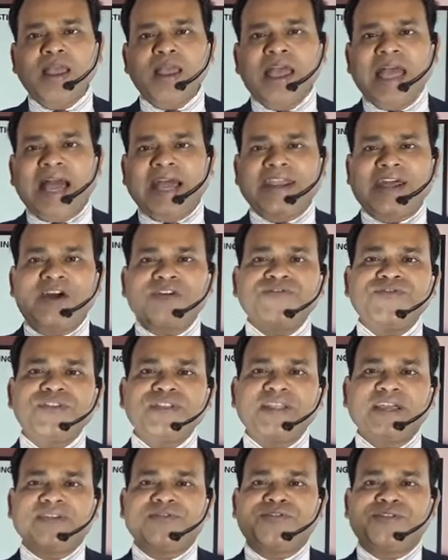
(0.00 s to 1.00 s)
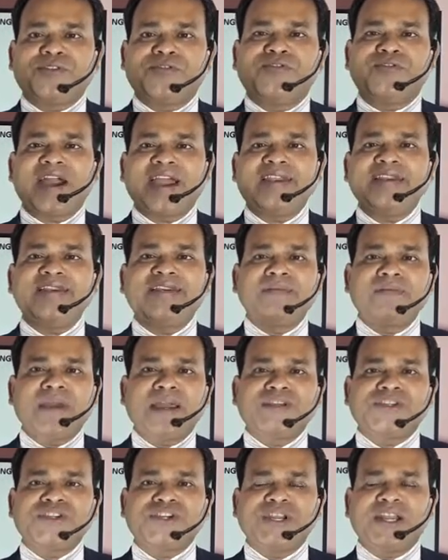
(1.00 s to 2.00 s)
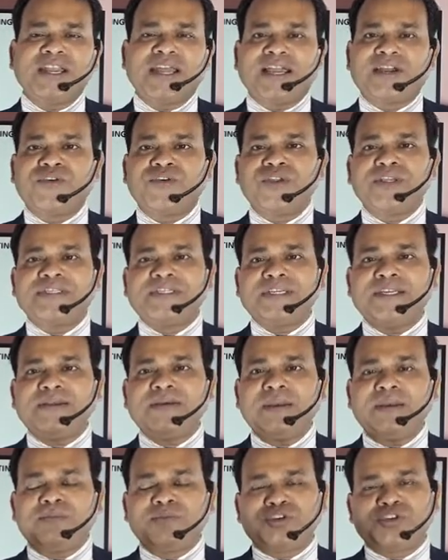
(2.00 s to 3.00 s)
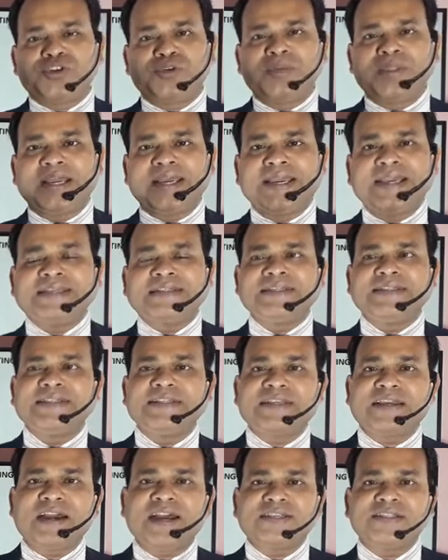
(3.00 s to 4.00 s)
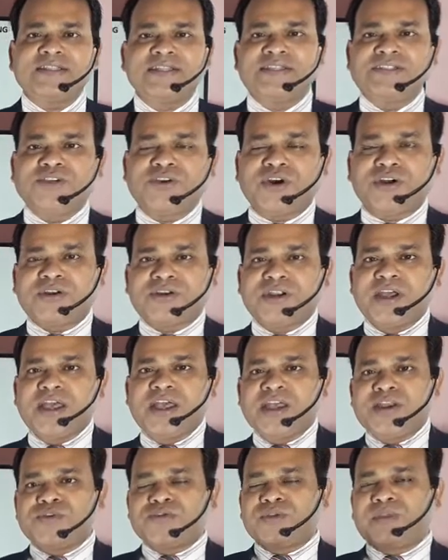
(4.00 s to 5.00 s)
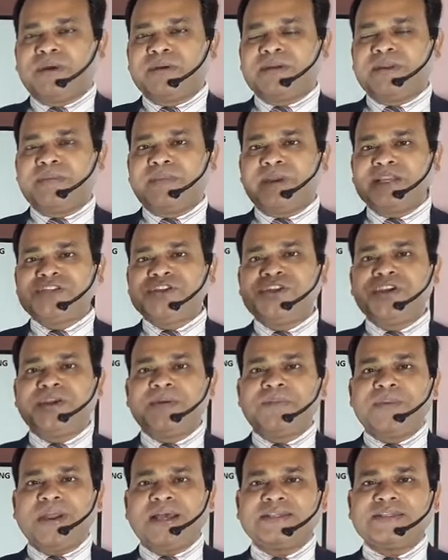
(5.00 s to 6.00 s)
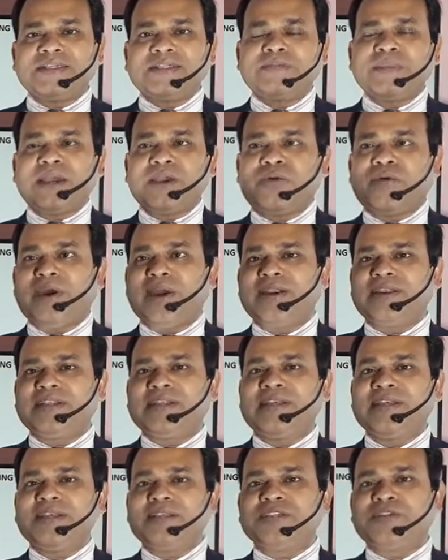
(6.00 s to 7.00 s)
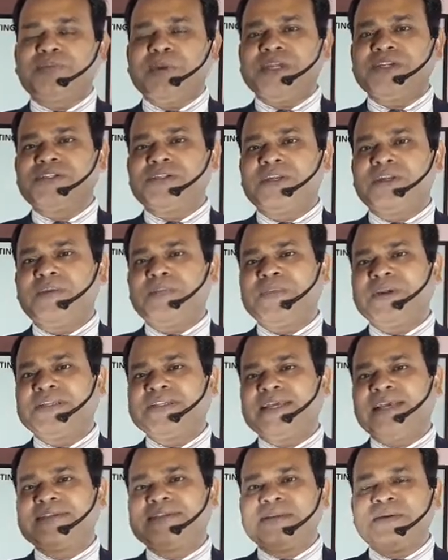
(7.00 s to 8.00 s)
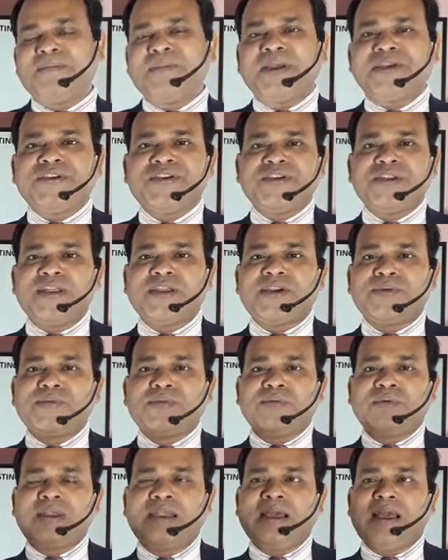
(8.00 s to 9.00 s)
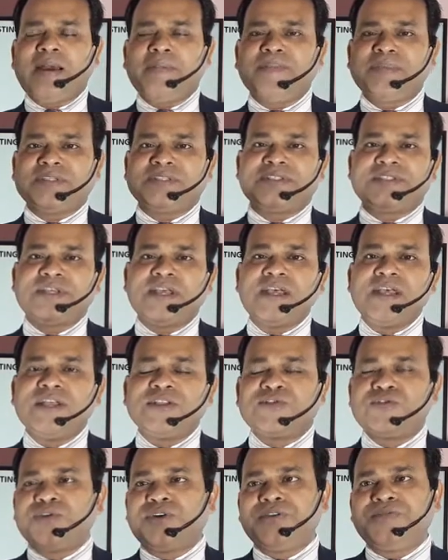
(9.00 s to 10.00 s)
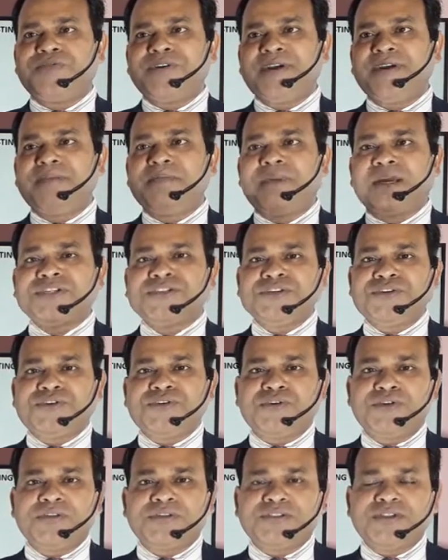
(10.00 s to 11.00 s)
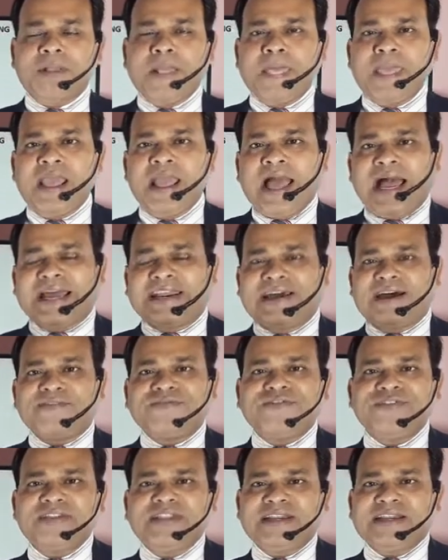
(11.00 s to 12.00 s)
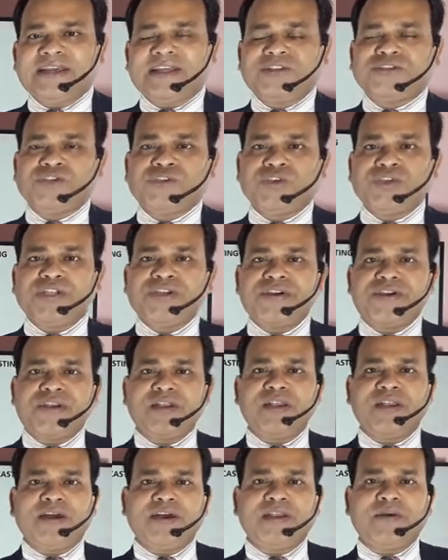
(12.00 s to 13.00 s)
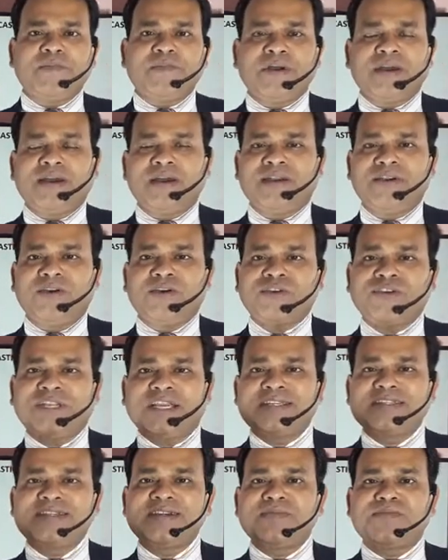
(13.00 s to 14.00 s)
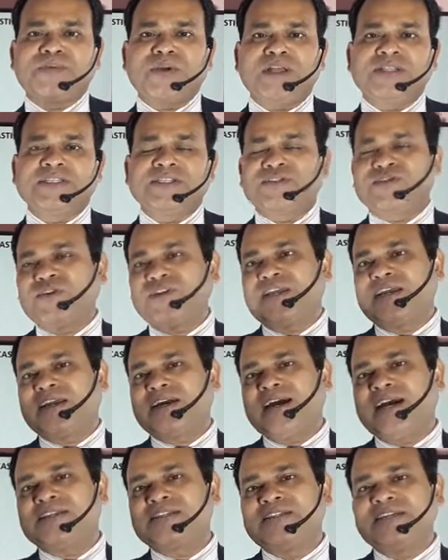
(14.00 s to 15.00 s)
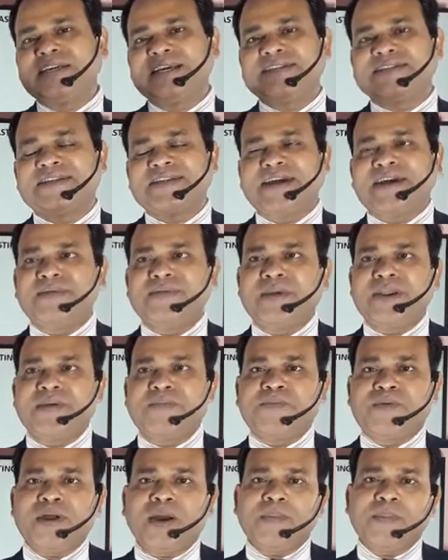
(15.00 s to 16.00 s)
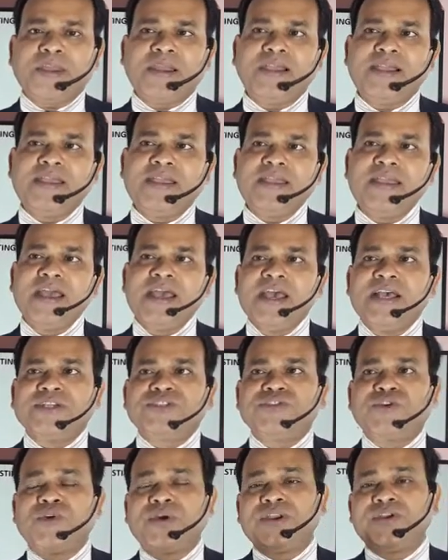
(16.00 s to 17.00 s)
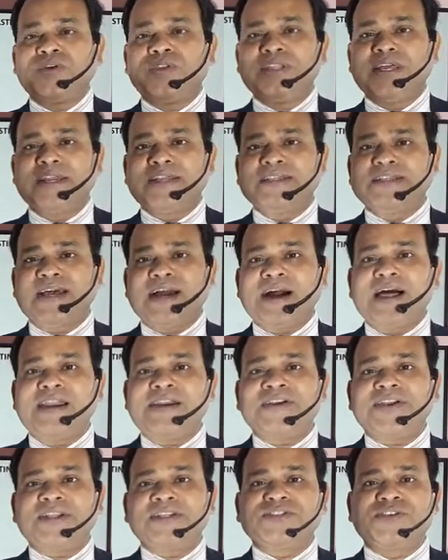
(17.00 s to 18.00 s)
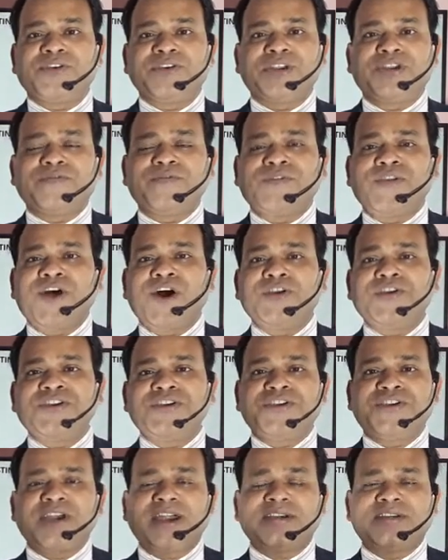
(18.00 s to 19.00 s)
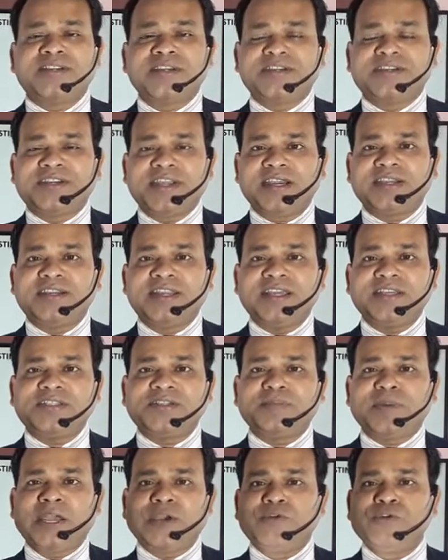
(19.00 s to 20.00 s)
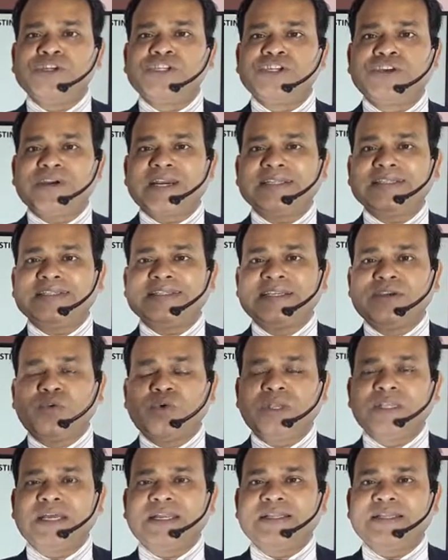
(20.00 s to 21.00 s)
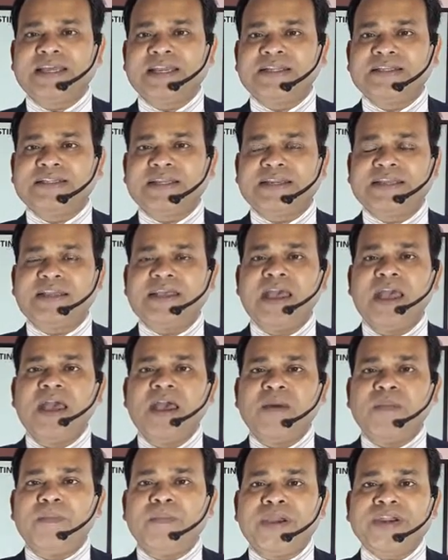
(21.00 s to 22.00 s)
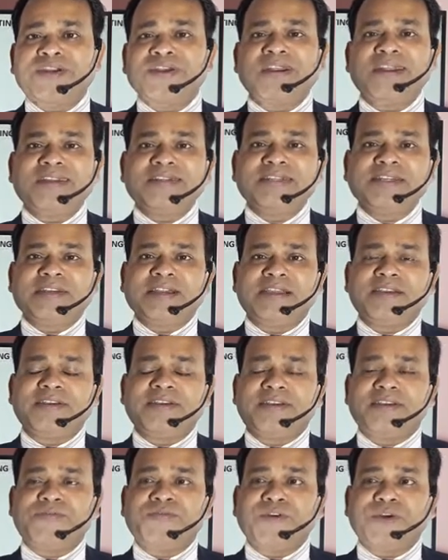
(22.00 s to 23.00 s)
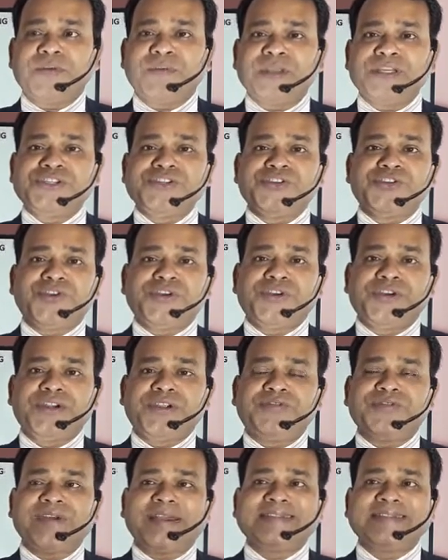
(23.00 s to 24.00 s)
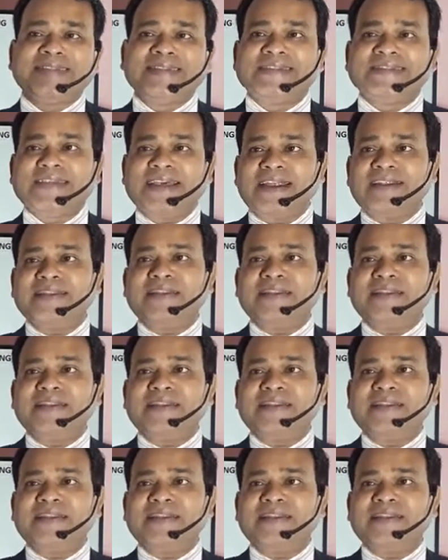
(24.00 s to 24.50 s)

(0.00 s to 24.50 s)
And after that, for fine dimensional accuracy, most of the cases the castings got to the machining process, by where the precisely material removal happens through different machine tools. And after that also there are a lot of testing process, whether casting is done very properly, So there is a ultrasonic flaw detecting techniques by which you can see whether there is any metallurgical deformation or defects inside